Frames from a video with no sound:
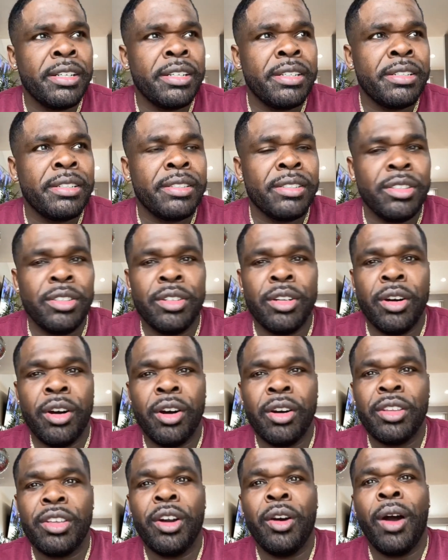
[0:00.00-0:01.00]
you know,
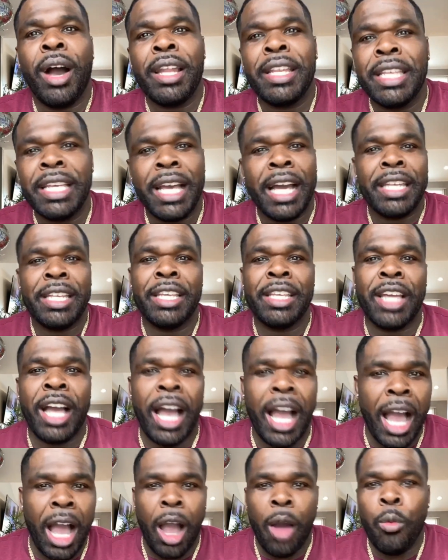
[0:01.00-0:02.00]

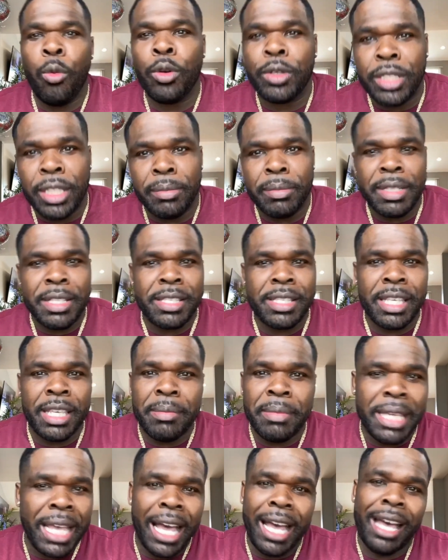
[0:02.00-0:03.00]
I want them to see
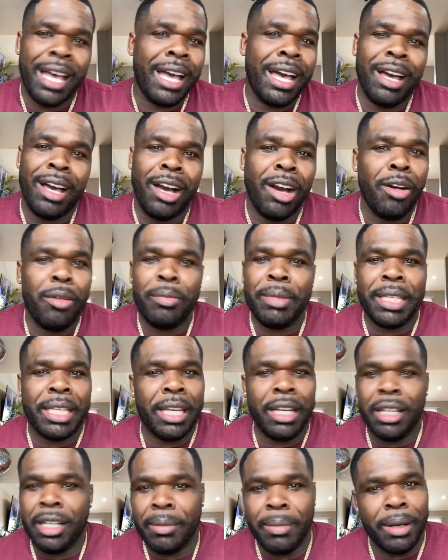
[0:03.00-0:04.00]
me. I don't be
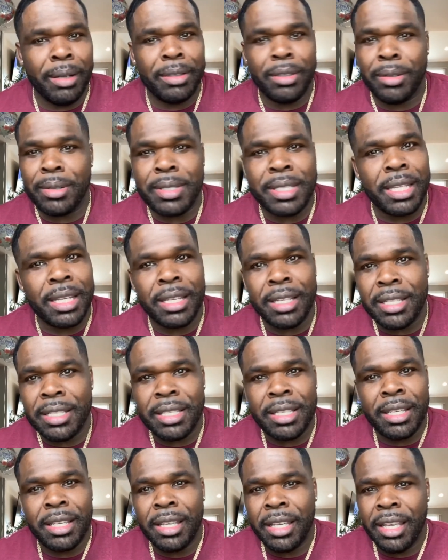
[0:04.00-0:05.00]
caring about those things.
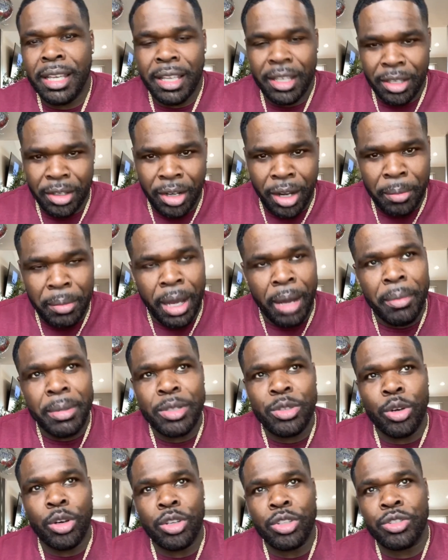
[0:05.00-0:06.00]
You know, I'm going to
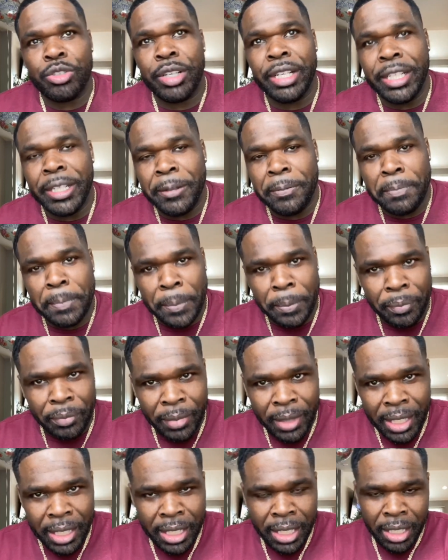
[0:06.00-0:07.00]
talk straight.
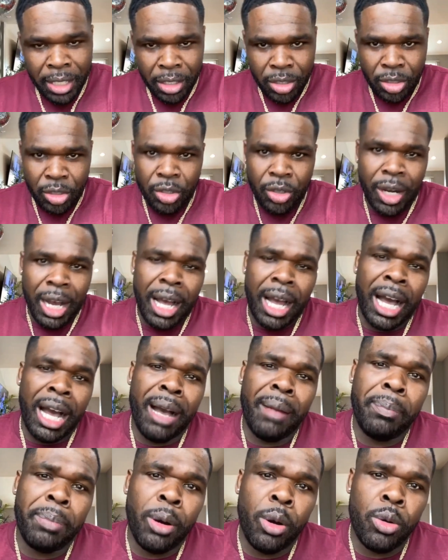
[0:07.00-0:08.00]
You know, I
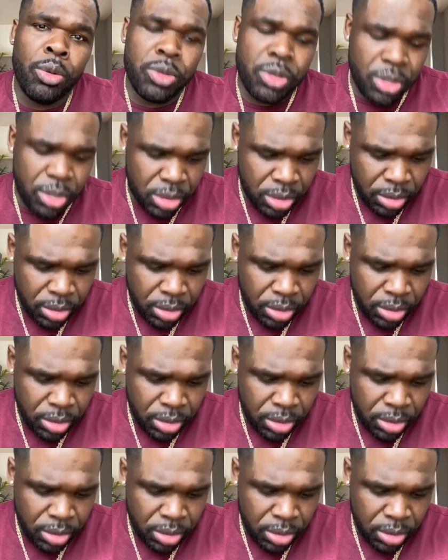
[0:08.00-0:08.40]
post,